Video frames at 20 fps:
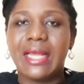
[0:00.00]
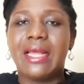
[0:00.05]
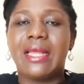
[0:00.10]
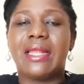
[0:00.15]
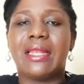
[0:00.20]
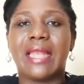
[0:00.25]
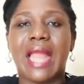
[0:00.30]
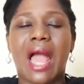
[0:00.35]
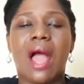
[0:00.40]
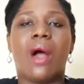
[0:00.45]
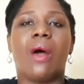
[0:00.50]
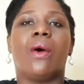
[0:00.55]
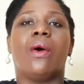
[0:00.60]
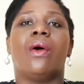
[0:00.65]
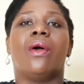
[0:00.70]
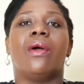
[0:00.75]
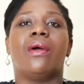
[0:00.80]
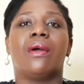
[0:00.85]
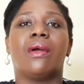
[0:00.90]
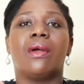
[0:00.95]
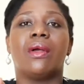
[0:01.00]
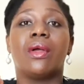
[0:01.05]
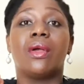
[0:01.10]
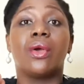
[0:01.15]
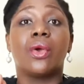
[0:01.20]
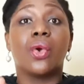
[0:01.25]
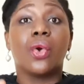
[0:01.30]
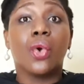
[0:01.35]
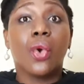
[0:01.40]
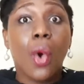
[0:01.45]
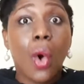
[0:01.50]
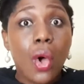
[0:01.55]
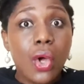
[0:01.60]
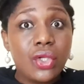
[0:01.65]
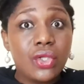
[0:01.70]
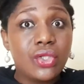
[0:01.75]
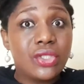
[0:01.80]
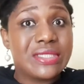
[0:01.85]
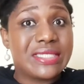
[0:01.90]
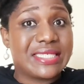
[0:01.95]
Now,
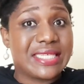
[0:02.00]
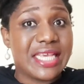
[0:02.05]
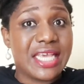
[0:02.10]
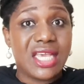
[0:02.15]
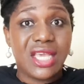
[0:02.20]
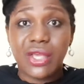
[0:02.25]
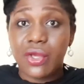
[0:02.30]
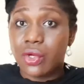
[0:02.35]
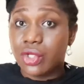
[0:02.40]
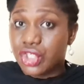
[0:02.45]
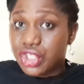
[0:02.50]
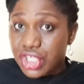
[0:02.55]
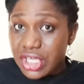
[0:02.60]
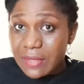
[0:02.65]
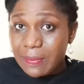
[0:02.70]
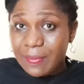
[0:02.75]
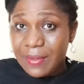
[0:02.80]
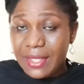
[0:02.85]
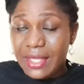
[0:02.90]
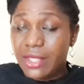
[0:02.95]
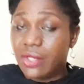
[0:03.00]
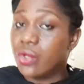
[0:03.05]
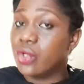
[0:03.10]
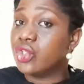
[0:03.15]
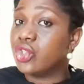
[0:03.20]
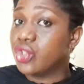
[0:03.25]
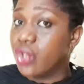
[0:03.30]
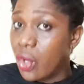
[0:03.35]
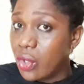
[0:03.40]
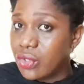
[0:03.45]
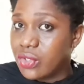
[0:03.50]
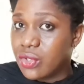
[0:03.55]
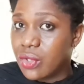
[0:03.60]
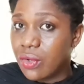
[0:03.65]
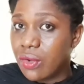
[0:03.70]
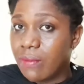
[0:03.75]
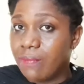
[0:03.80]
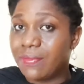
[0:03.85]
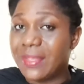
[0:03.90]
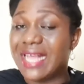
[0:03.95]
go see your GP, your
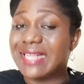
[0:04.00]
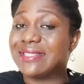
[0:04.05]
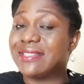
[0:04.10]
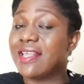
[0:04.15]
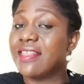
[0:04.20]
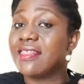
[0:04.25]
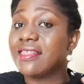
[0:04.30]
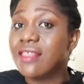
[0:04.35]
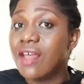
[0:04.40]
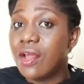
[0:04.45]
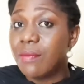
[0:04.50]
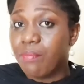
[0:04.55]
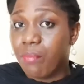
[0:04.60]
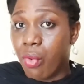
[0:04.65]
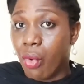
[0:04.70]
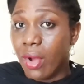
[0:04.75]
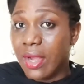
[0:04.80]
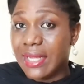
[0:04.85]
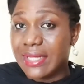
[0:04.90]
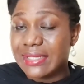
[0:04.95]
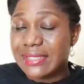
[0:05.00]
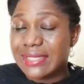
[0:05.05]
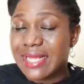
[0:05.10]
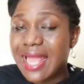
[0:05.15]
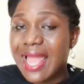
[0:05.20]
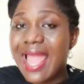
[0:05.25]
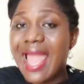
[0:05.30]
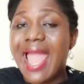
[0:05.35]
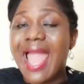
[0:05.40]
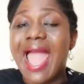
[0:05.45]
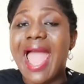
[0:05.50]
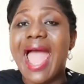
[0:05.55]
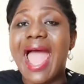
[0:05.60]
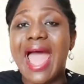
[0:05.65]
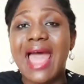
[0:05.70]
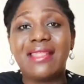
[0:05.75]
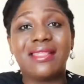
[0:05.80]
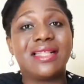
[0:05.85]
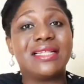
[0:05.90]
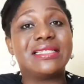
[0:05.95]
doctor, that's the third point,
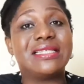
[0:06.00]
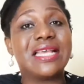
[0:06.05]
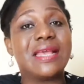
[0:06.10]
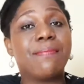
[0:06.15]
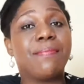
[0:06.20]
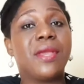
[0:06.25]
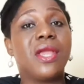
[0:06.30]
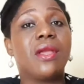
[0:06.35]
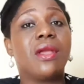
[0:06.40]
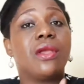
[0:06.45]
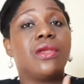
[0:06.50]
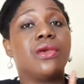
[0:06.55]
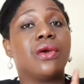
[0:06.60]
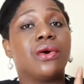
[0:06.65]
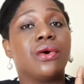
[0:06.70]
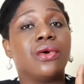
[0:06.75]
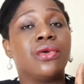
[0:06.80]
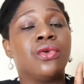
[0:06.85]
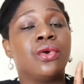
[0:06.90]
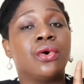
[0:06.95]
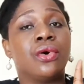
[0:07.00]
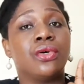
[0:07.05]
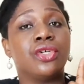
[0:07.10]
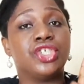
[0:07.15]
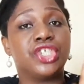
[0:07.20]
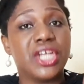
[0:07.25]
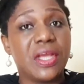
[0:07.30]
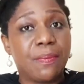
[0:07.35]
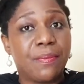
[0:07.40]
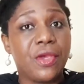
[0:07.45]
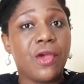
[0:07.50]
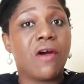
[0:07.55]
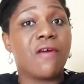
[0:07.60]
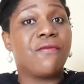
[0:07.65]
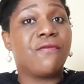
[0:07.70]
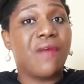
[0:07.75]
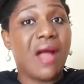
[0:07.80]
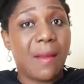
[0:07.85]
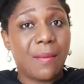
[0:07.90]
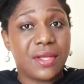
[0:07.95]
and the your GP or
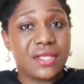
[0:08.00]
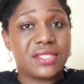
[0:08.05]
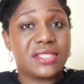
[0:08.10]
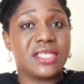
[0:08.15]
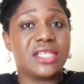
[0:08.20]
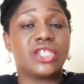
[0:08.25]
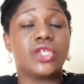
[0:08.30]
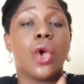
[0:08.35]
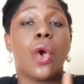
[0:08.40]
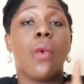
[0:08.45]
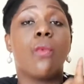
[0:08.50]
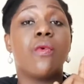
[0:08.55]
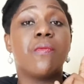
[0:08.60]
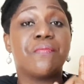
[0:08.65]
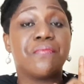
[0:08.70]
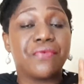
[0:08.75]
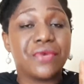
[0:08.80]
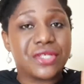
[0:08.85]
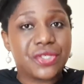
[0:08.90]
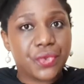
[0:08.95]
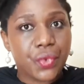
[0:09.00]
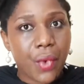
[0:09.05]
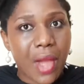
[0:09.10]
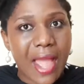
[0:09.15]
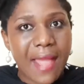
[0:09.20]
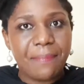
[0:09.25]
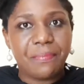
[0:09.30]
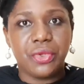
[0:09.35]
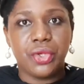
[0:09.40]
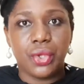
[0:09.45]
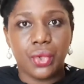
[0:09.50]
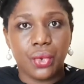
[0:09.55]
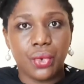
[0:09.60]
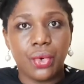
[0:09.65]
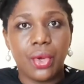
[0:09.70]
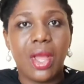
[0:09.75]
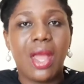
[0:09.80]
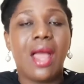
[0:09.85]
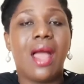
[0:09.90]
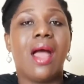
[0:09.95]
pharmacist will prescribe you